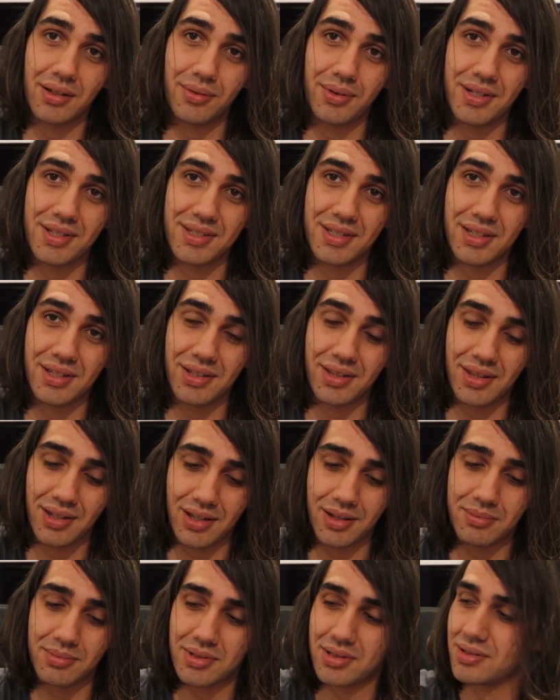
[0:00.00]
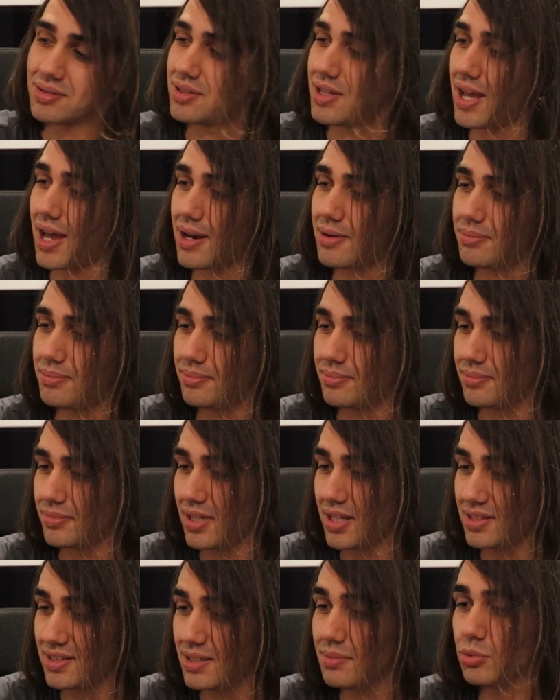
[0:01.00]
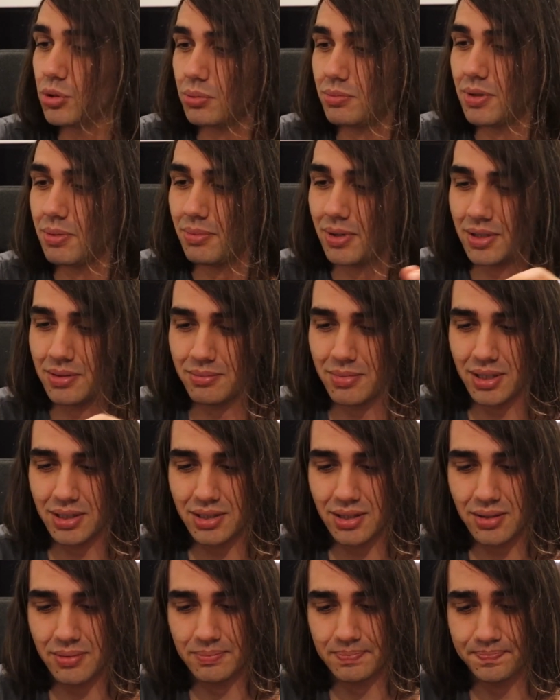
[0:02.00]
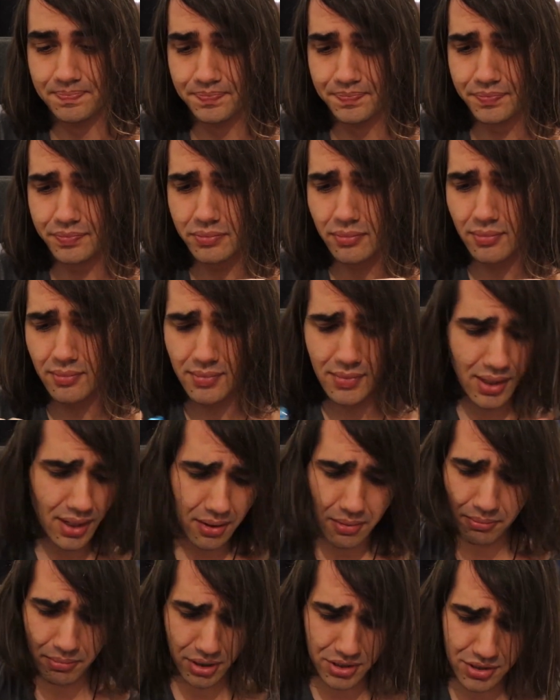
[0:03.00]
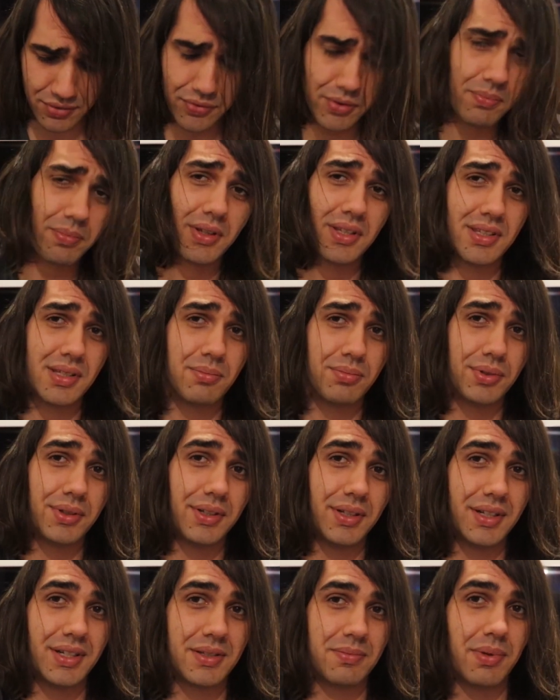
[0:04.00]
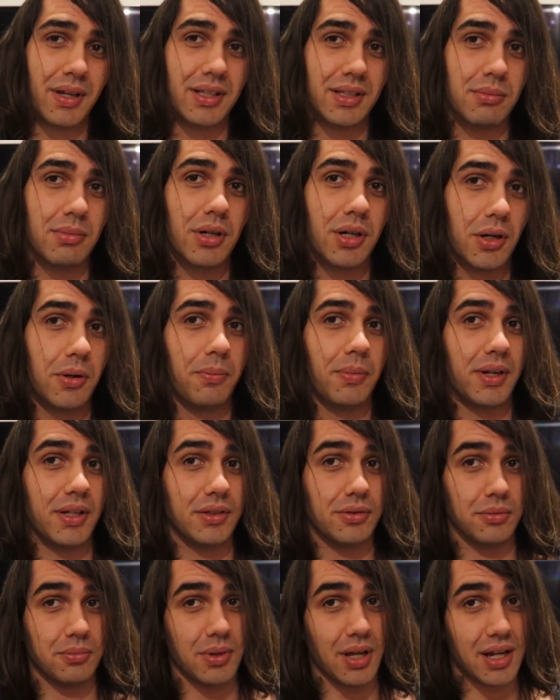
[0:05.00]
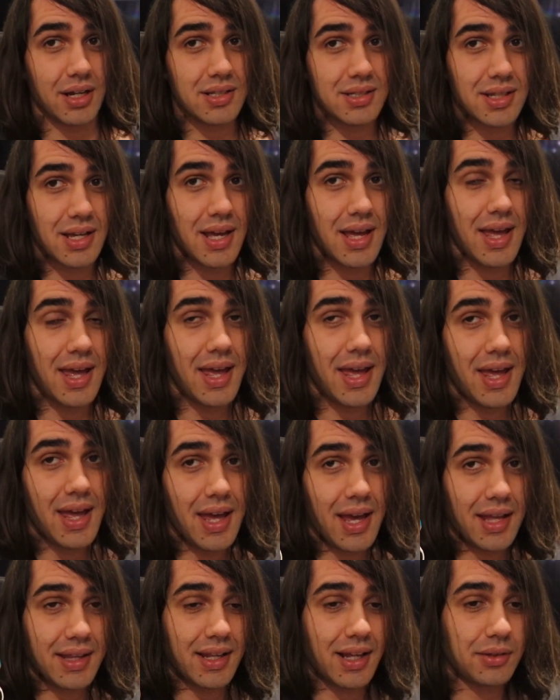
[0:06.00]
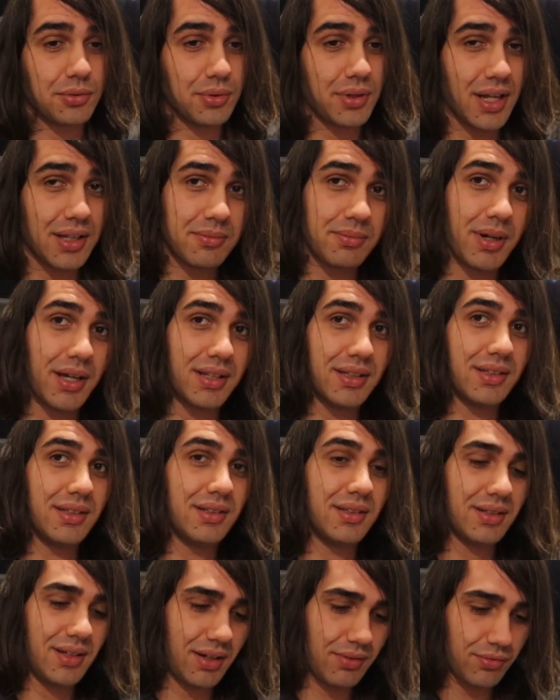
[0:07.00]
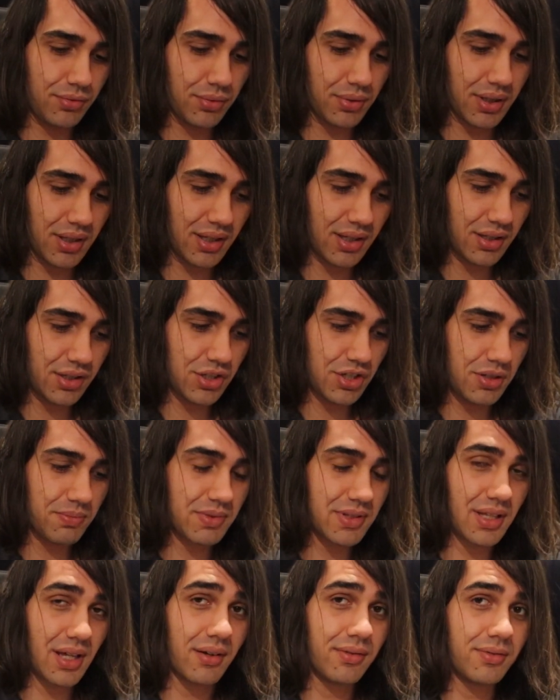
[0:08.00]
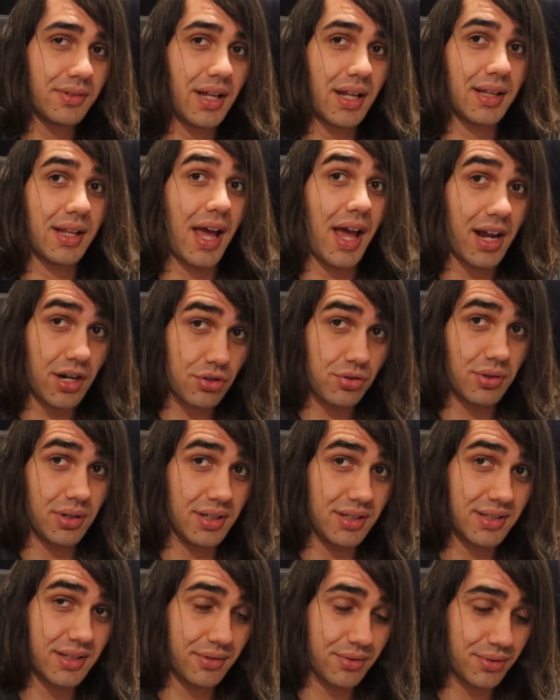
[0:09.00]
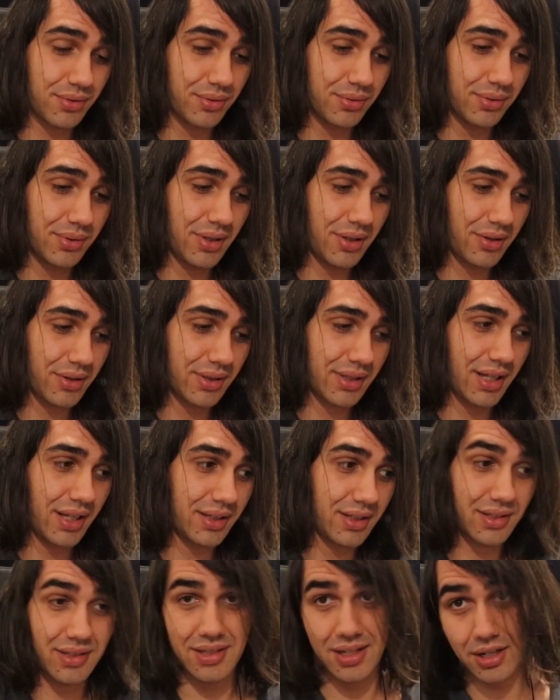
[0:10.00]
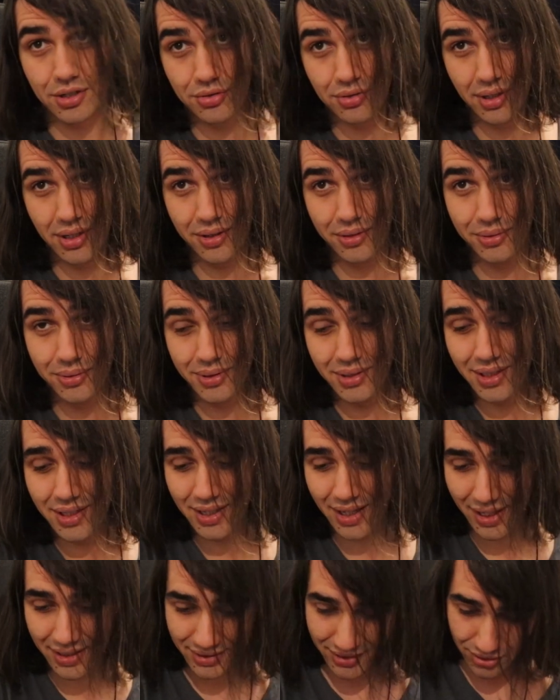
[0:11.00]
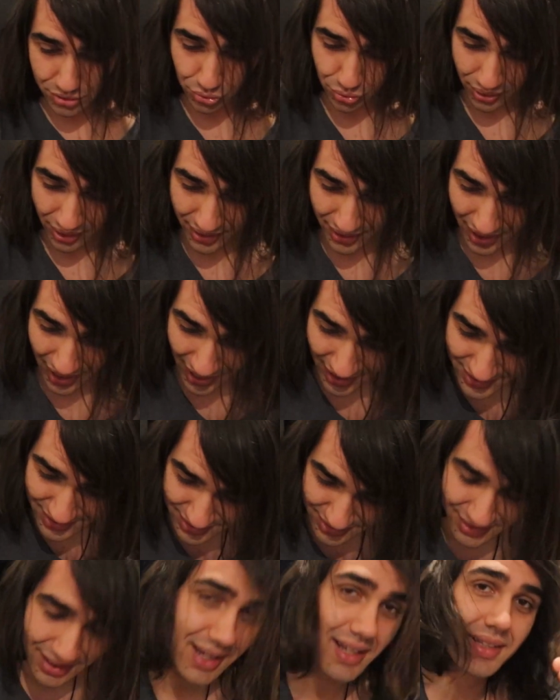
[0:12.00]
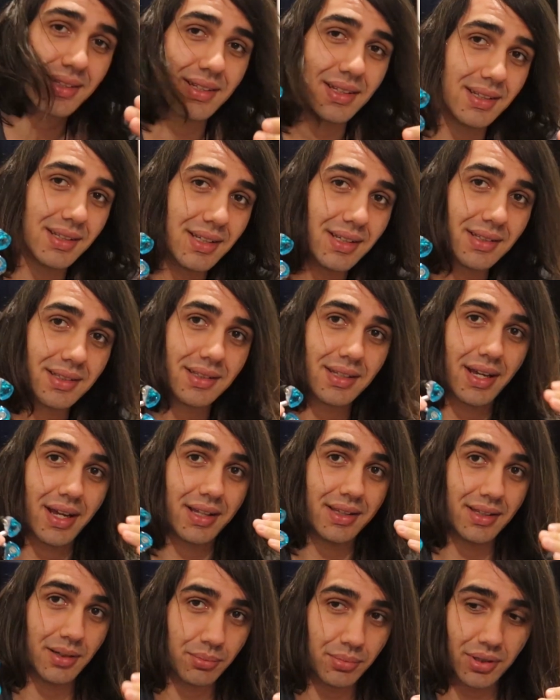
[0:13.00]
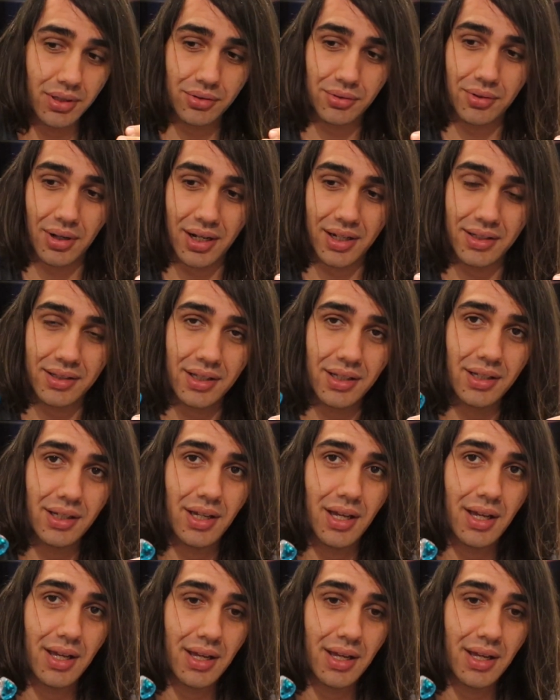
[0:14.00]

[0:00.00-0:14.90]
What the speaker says: Knowledge Zenith EMs. They seem to be made better. BGVP is a pretty respectable company, to be honest, and I do not mind reviewing cheap stuff that actually sounds good or that is actually good, and this one has the aesthetics and the build quality